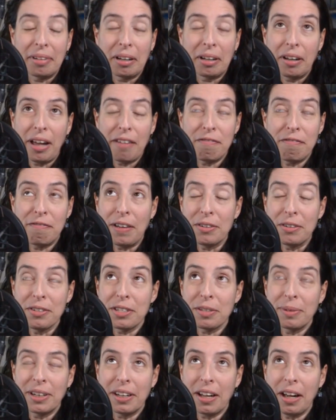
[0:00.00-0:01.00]
have found
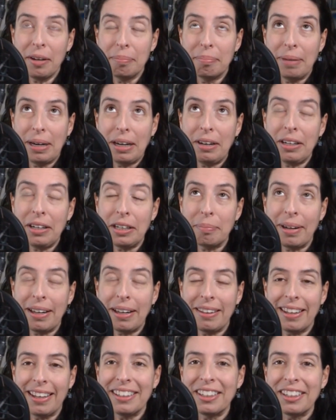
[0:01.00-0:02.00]
someone and gotten married by
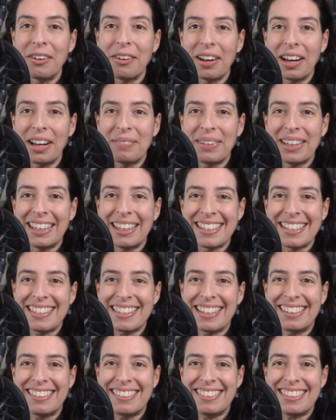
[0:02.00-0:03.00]
then. You know what I mean? It's
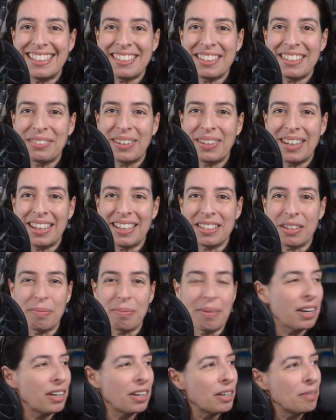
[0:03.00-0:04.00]
like, geez Louise, am
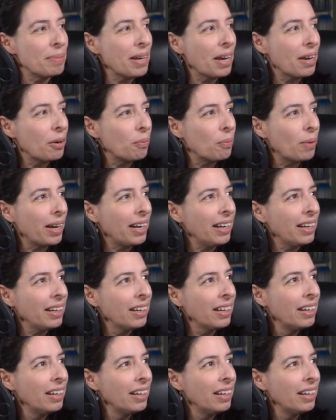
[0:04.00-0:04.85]
I going to be at a wedding?